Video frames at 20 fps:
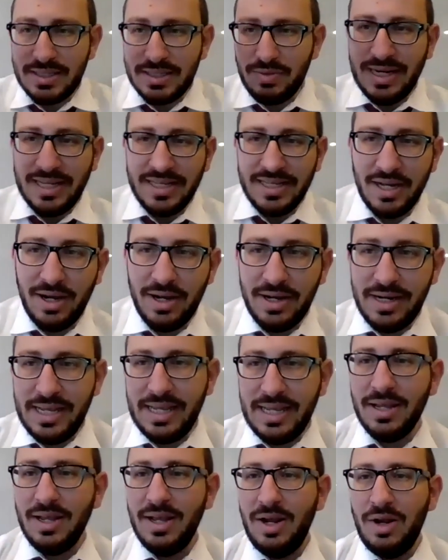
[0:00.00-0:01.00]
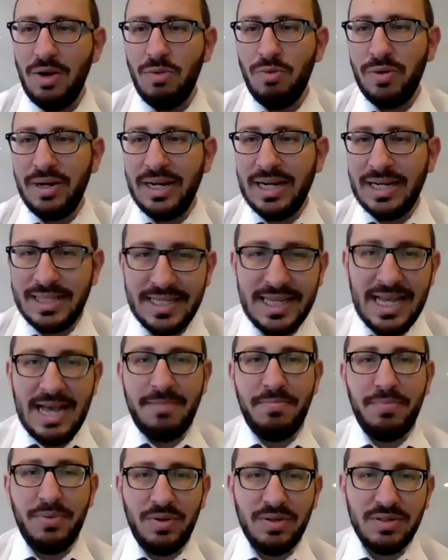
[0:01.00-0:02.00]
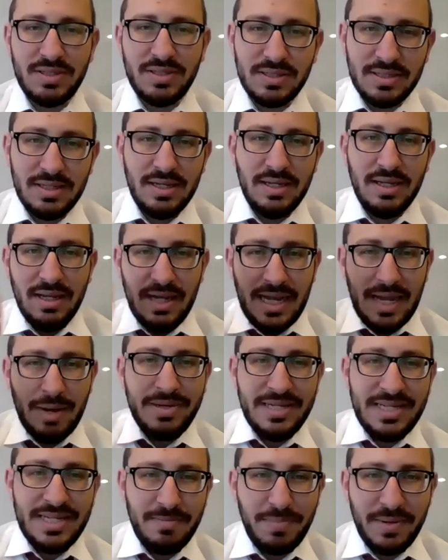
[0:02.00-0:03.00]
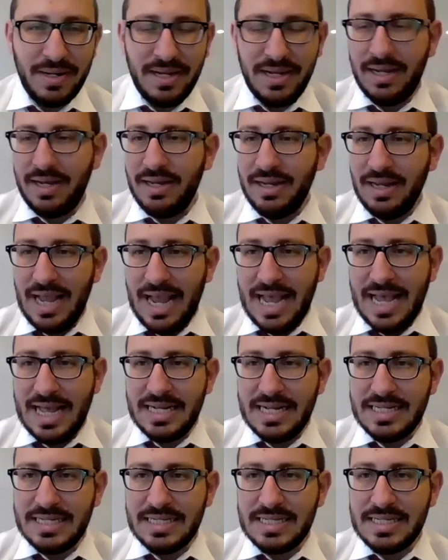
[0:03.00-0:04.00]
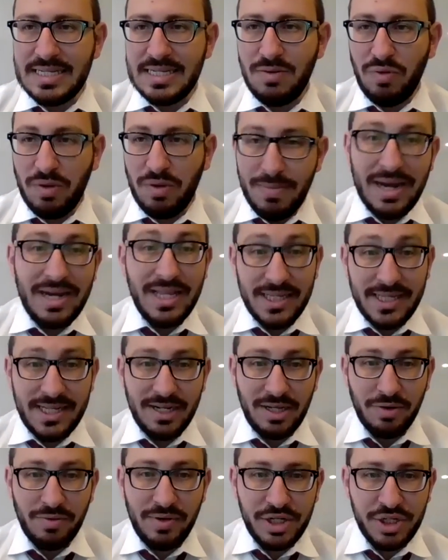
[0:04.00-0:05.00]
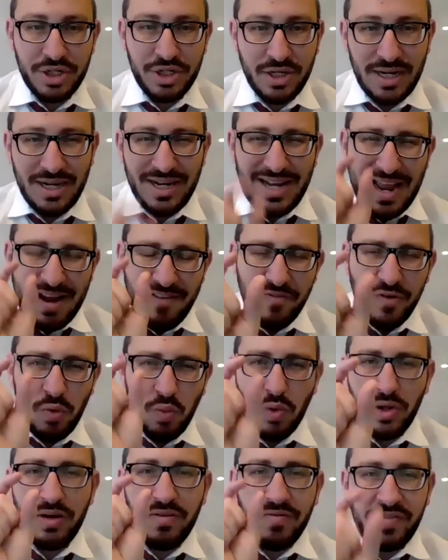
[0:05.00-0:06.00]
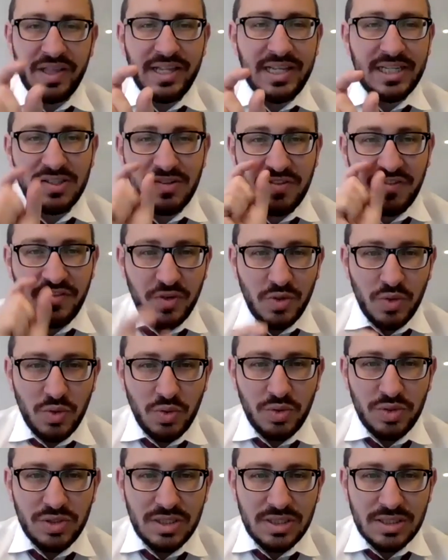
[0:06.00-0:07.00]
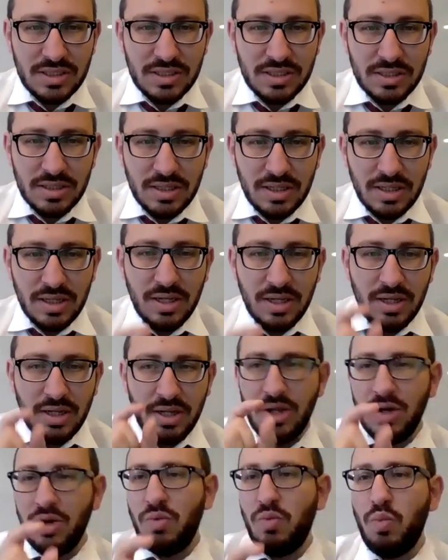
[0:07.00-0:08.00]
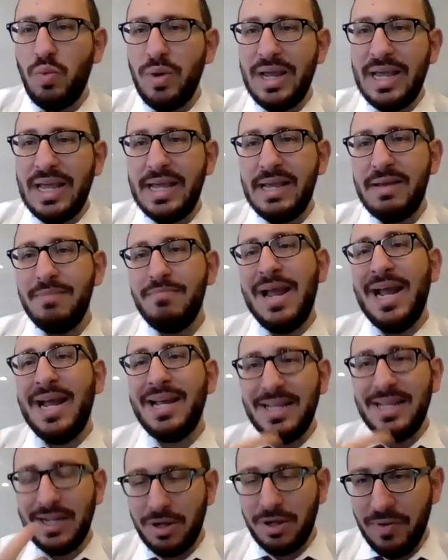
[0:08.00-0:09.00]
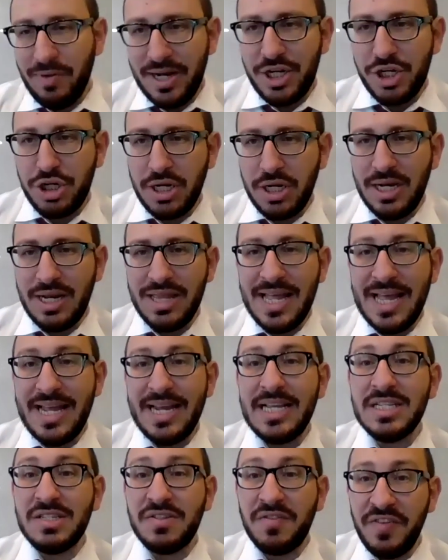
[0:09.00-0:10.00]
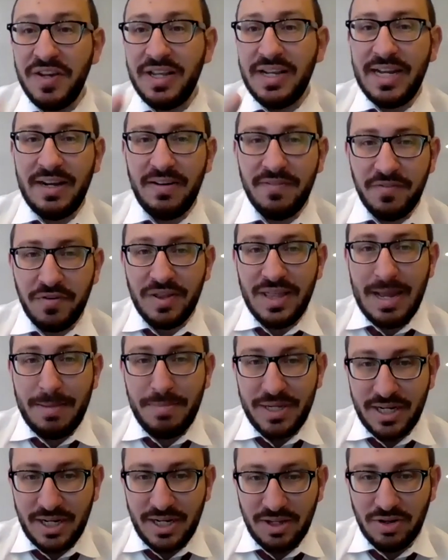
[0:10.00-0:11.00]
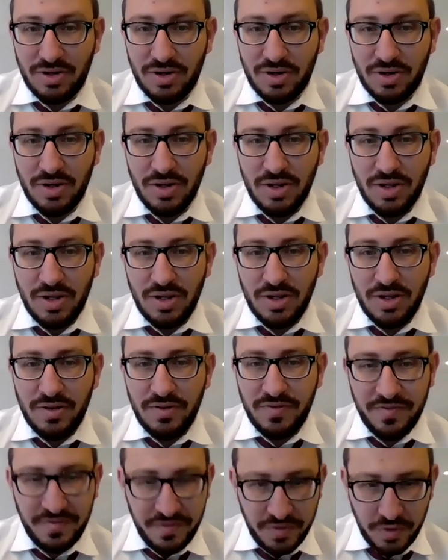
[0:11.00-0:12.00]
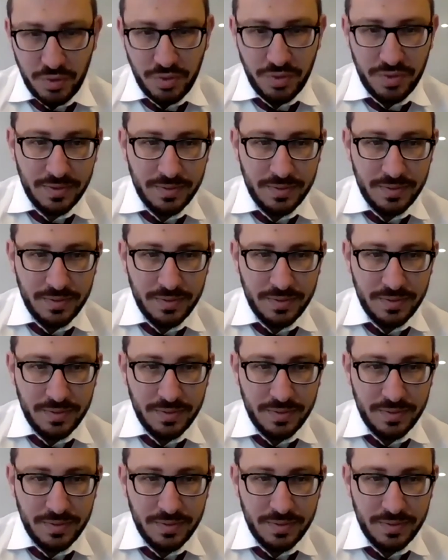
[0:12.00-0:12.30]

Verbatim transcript: We got the honey, we got the apples, and we dip it in, and we make that declaration. And every one of these foods, we make a declaration that is fitting for that particular food.